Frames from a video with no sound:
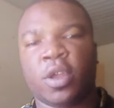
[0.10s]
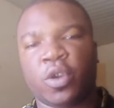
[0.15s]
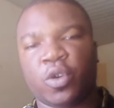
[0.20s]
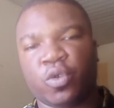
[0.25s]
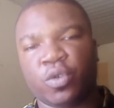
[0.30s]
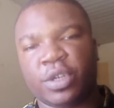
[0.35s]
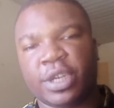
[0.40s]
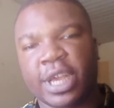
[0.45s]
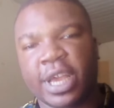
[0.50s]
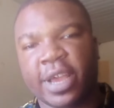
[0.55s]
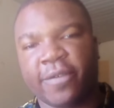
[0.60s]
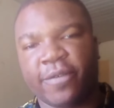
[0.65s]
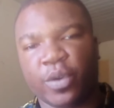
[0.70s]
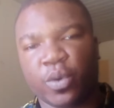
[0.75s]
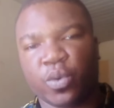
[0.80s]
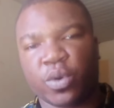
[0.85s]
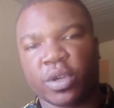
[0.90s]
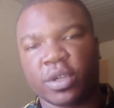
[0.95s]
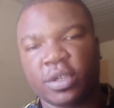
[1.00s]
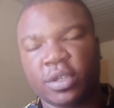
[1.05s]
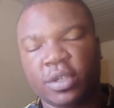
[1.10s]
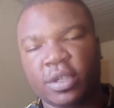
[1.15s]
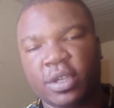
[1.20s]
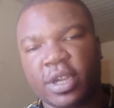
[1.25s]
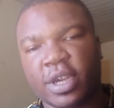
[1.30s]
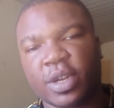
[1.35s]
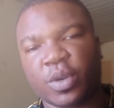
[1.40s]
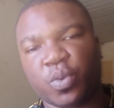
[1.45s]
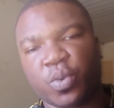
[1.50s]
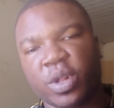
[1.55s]
Good day, everyone,
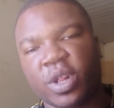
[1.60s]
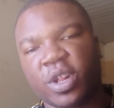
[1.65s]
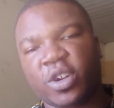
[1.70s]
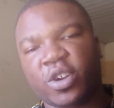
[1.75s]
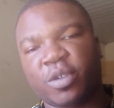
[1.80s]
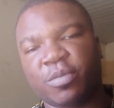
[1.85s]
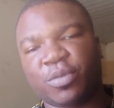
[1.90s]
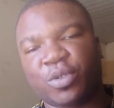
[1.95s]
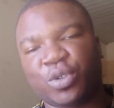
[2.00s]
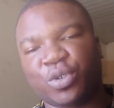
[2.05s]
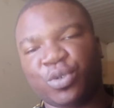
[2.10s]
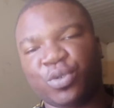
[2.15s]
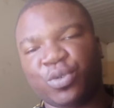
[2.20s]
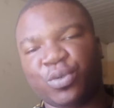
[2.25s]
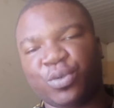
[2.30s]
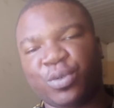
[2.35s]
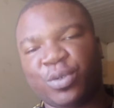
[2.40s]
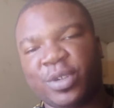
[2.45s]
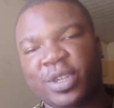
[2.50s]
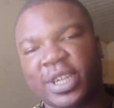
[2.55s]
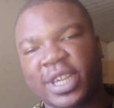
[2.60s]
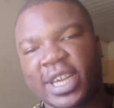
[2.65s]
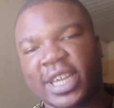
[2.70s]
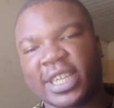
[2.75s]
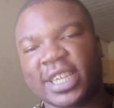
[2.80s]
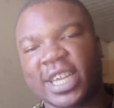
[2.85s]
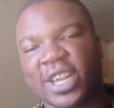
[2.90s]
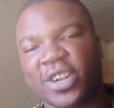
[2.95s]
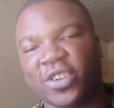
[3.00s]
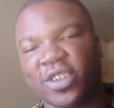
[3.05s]
and welcome to
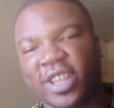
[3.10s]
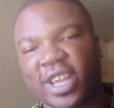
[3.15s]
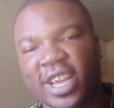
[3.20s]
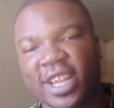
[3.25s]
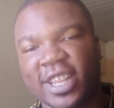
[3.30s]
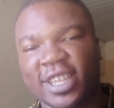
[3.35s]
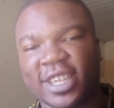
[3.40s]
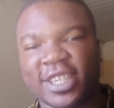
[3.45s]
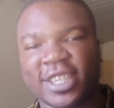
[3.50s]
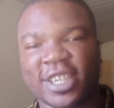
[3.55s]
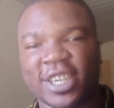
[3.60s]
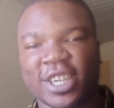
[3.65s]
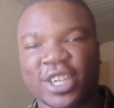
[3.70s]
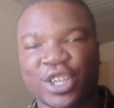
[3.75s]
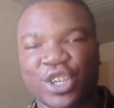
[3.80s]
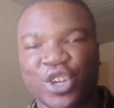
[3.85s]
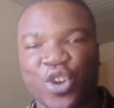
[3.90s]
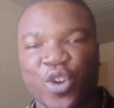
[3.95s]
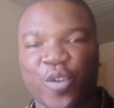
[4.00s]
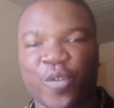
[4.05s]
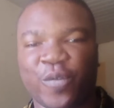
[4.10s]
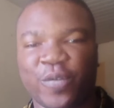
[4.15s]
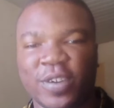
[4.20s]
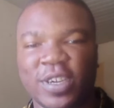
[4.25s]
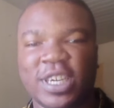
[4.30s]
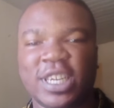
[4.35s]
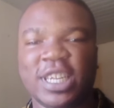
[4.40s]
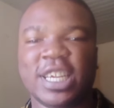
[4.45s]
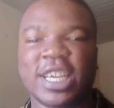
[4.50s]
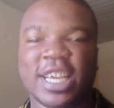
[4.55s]
yet another edition of
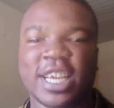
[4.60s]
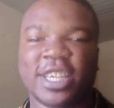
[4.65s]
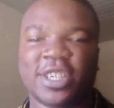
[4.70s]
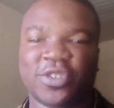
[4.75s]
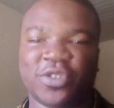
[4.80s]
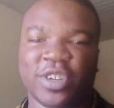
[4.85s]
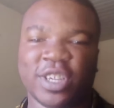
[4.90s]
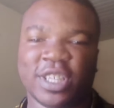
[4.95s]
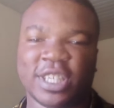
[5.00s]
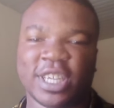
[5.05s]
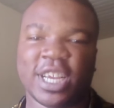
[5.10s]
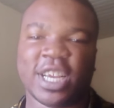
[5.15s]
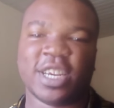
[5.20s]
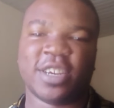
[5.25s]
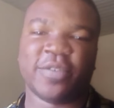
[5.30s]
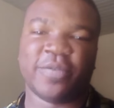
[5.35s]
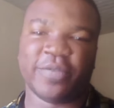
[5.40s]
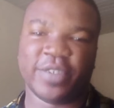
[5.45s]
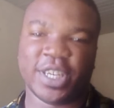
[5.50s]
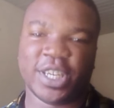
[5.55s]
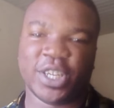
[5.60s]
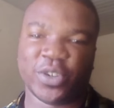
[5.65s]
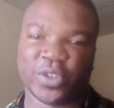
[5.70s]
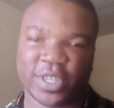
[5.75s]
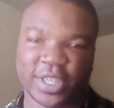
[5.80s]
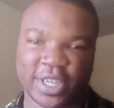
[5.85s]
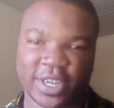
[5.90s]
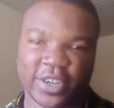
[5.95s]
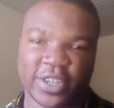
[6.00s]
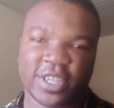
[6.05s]
DH Rated video
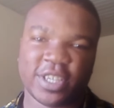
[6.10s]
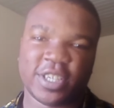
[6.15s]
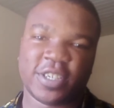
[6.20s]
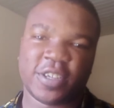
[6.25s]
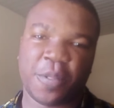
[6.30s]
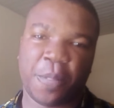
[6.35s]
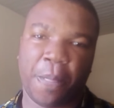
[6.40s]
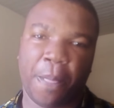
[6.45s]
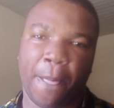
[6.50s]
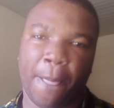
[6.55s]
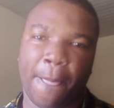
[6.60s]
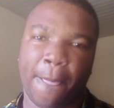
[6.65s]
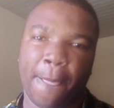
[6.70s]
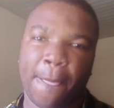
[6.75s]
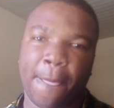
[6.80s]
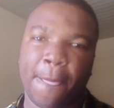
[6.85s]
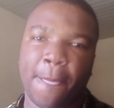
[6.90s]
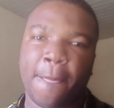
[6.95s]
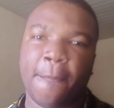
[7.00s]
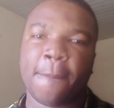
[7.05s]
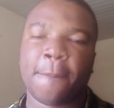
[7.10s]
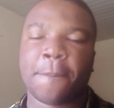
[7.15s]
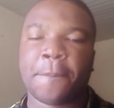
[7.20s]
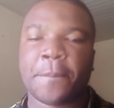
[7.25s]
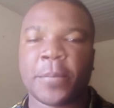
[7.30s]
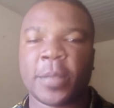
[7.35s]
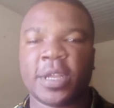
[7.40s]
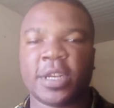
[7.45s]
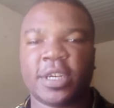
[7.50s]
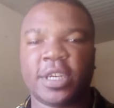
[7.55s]
series.
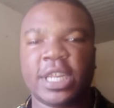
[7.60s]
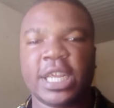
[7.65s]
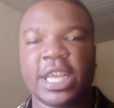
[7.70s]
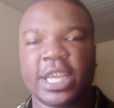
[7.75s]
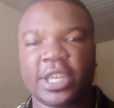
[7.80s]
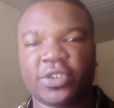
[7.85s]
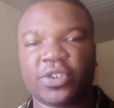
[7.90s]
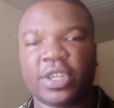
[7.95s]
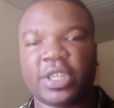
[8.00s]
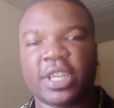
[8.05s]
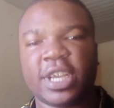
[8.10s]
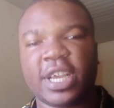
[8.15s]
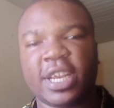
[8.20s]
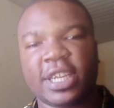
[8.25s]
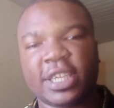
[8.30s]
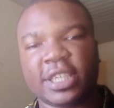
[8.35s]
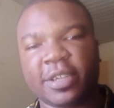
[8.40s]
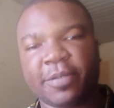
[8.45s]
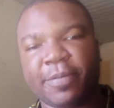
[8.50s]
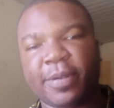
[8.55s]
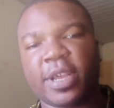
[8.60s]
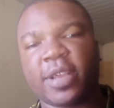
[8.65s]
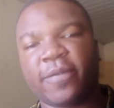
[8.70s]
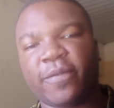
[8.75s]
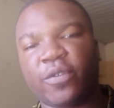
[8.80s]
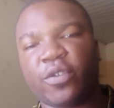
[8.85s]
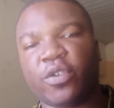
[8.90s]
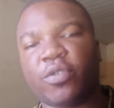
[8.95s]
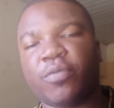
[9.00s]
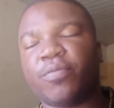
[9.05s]
DH Rated is a
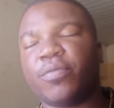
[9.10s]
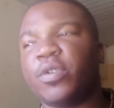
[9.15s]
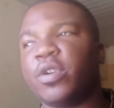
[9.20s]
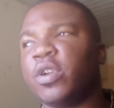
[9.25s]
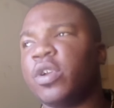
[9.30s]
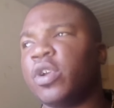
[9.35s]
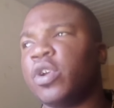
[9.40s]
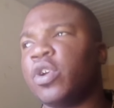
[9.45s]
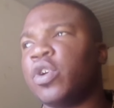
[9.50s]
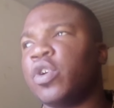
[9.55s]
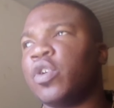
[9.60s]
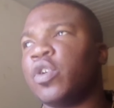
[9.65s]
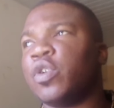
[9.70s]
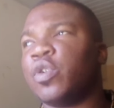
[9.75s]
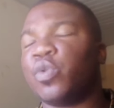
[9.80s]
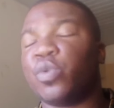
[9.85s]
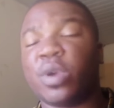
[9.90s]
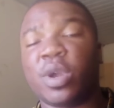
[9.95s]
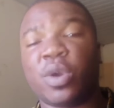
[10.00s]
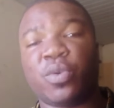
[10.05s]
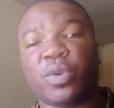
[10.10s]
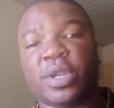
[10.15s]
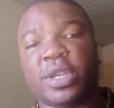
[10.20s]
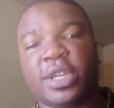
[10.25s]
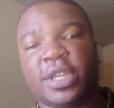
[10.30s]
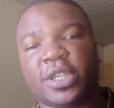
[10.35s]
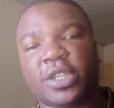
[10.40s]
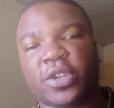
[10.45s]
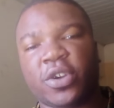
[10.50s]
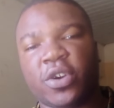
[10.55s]
platform where we
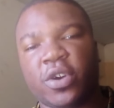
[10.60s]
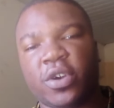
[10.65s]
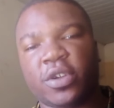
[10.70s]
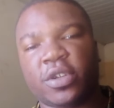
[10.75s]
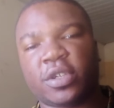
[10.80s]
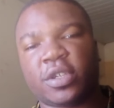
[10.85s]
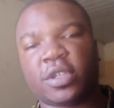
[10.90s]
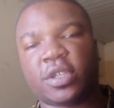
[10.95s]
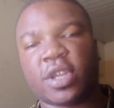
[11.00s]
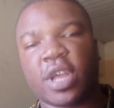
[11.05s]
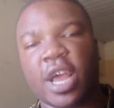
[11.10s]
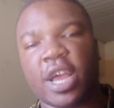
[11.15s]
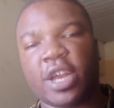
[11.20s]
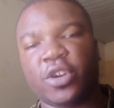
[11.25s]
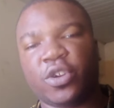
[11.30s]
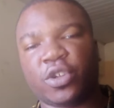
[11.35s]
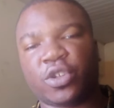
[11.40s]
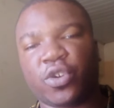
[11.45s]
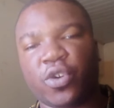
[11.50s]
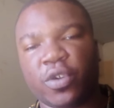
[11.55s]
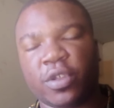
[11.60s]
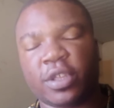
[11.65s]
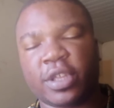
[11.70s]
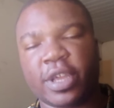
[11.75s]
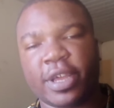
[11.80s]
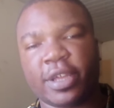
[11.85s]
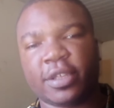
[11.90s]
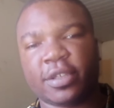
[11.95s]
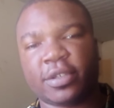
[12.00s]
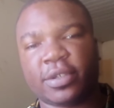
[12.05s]
discuss adult
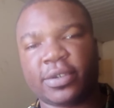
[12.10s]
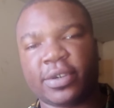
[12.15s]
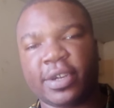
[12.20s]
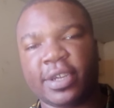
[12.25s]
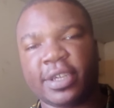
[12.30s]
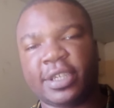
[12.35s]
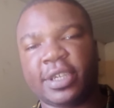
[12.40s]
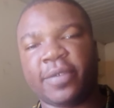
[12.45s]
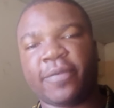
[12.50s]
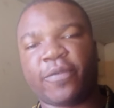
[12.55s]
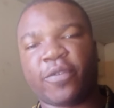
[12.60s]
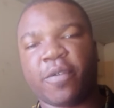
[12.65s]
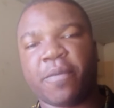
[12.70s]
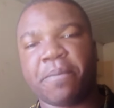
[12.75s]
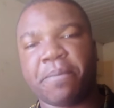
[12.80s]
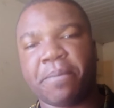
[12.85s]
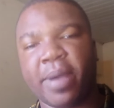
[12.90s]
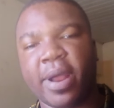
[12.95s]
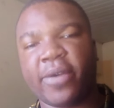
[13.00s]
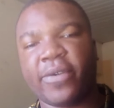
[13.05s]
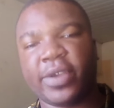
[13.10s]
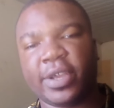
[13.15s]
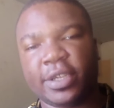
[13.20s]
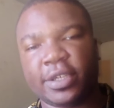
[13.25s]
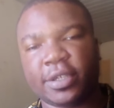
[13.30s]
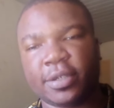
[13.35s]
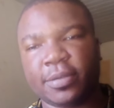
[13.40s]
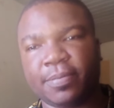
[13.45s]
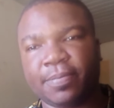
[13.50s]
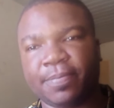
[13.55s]
content ranging from
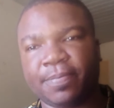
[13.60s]
marriage,